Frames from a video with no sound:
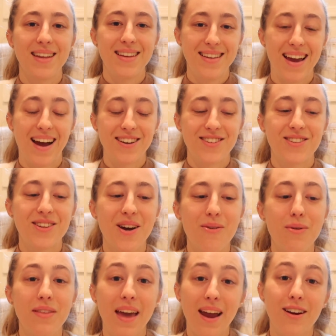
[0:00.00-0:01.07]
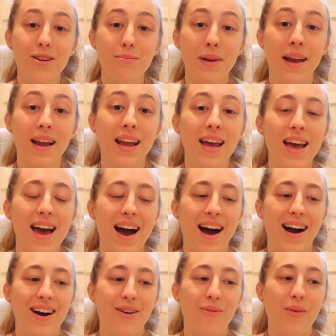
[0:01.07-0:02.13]
yeah. So with Arabic,
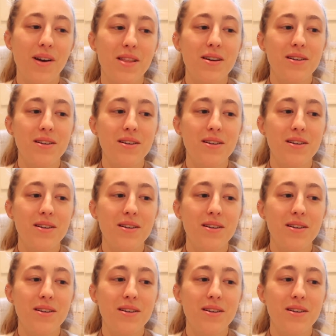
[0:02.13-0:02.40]
one